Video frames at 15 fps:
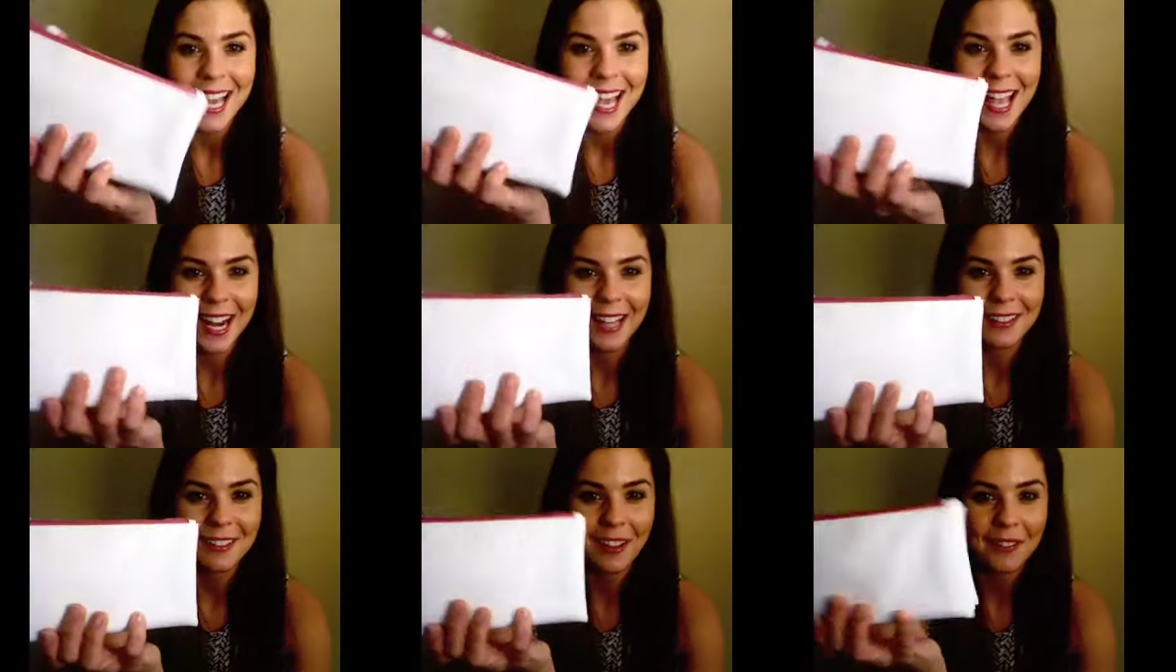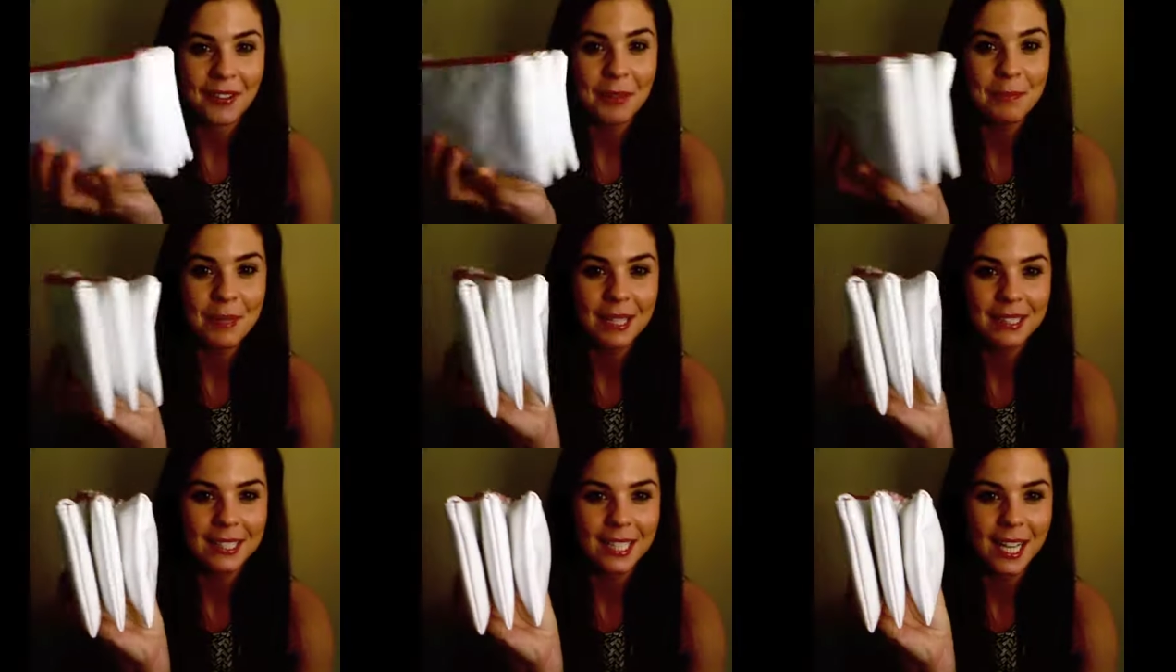And I love it
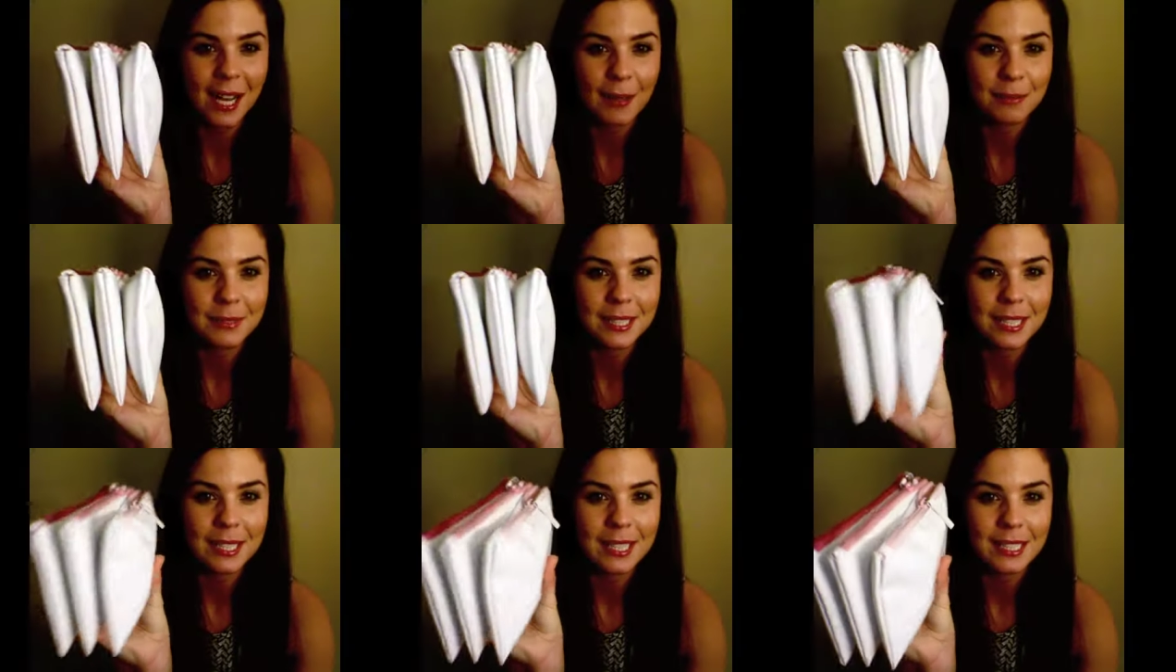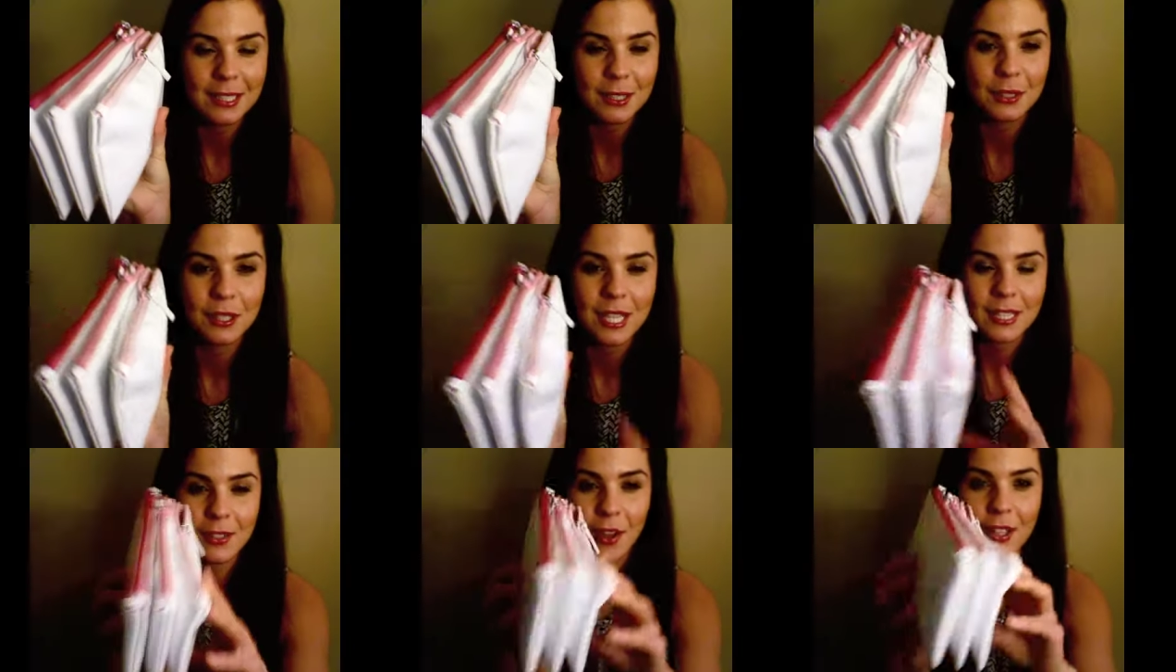because it comes in these,
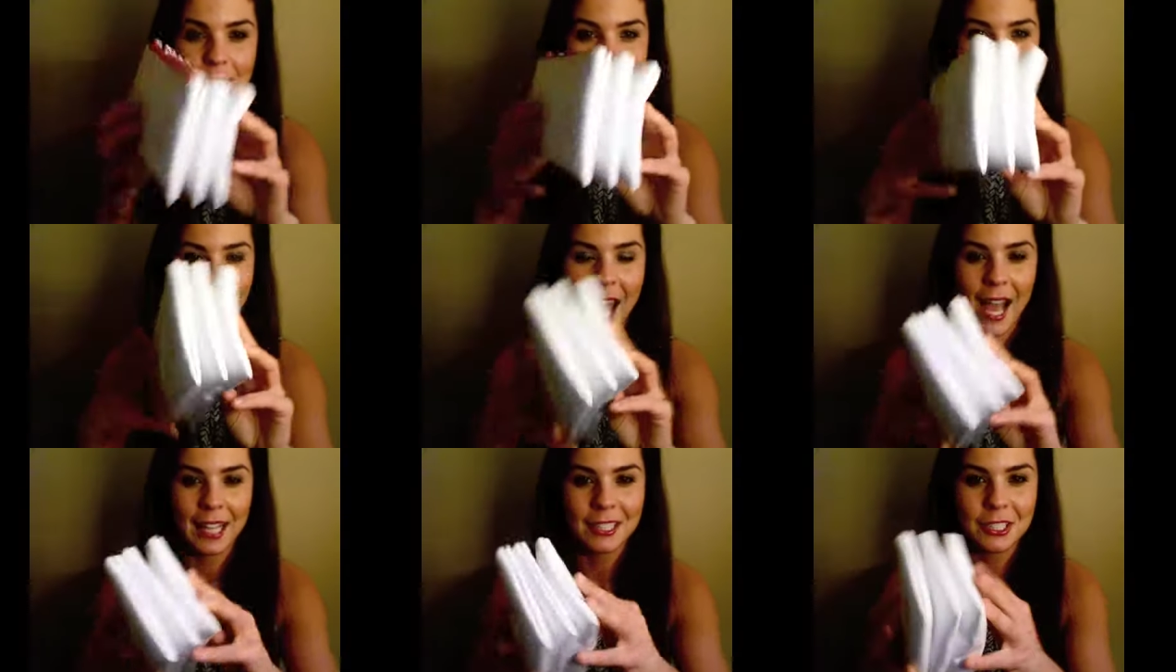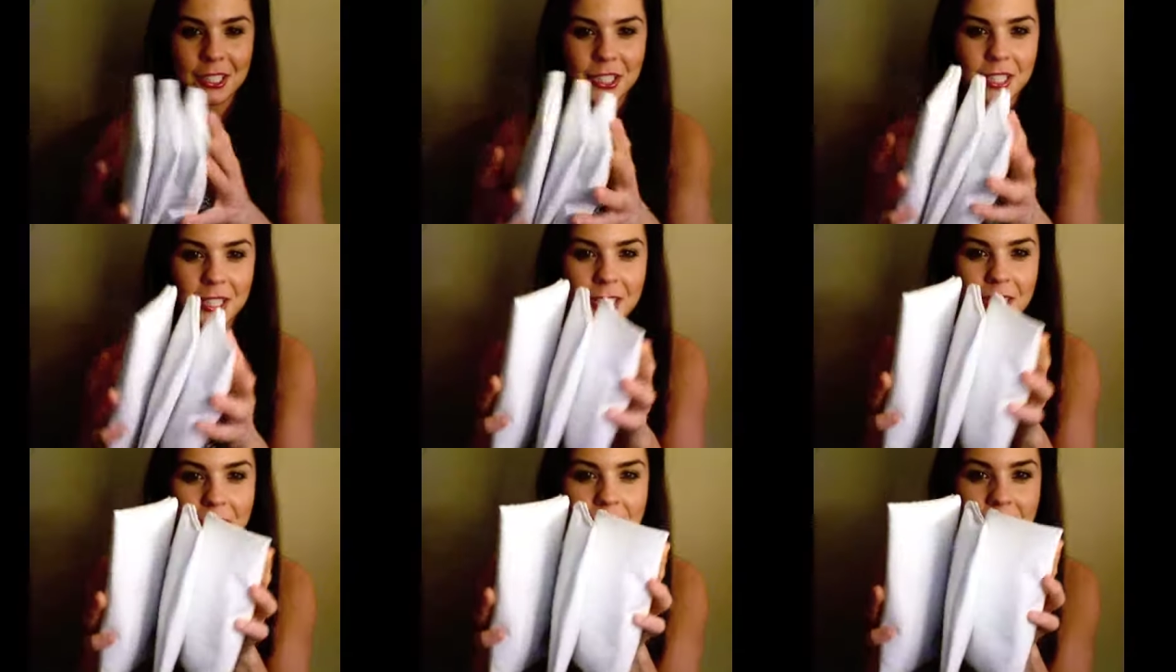it's all attached.
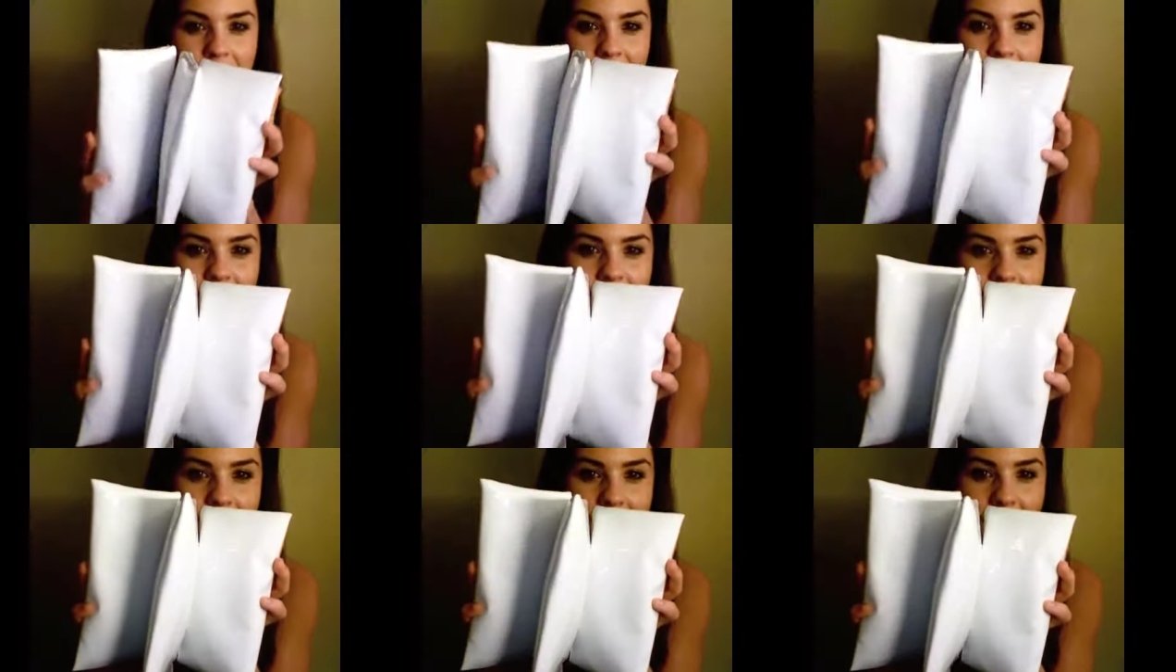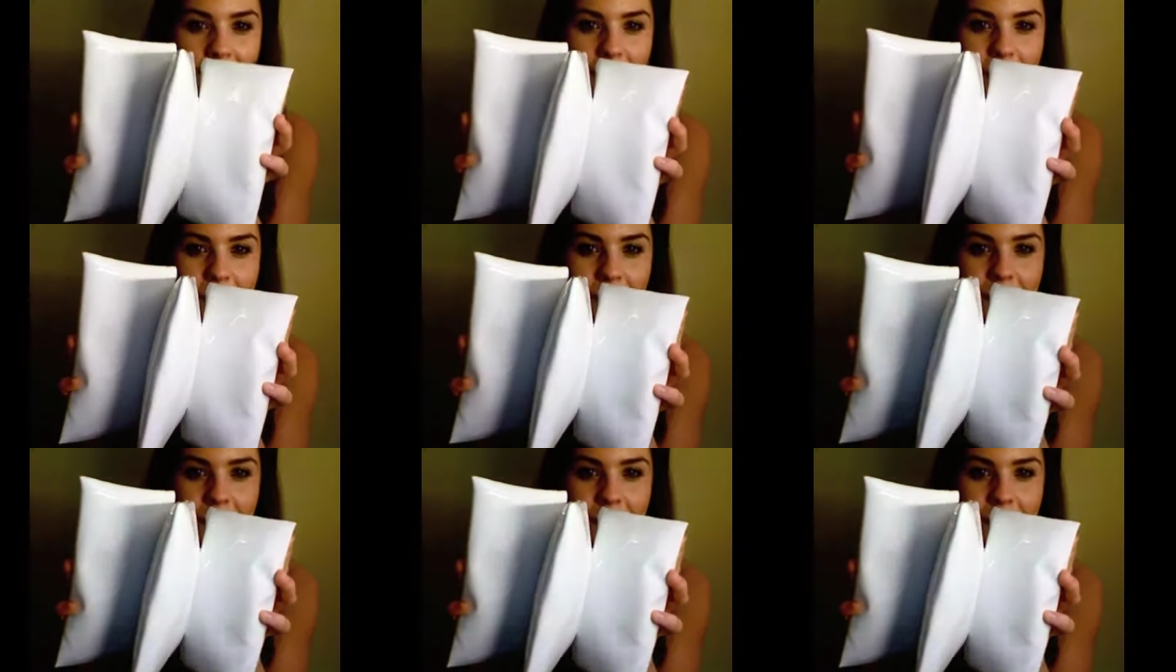See that?